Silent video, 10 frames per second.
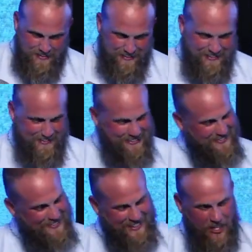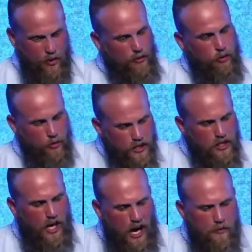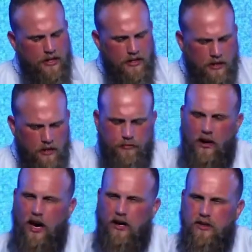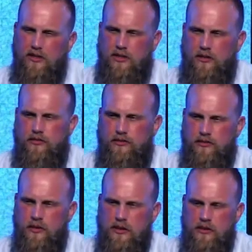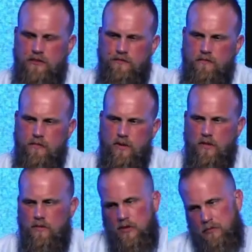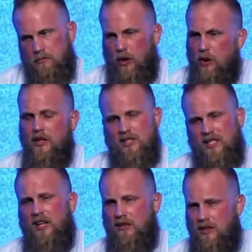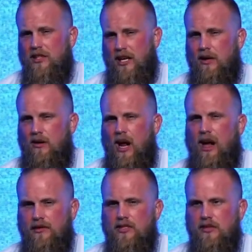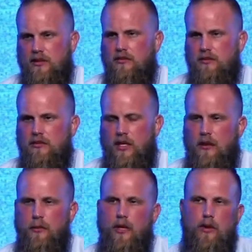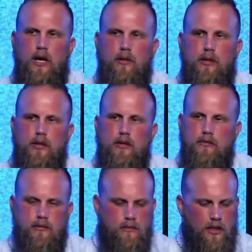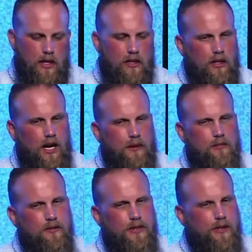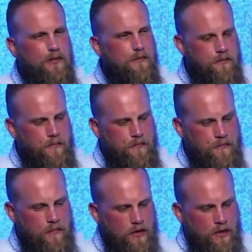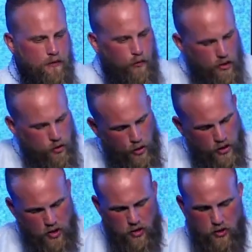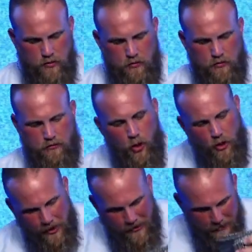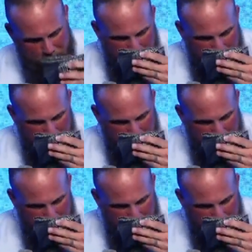Hmm. Here are three common identifiers of what brokenness kind of looks like in our lives and how to be okay with it, how to let God move in it. The first one is pruning.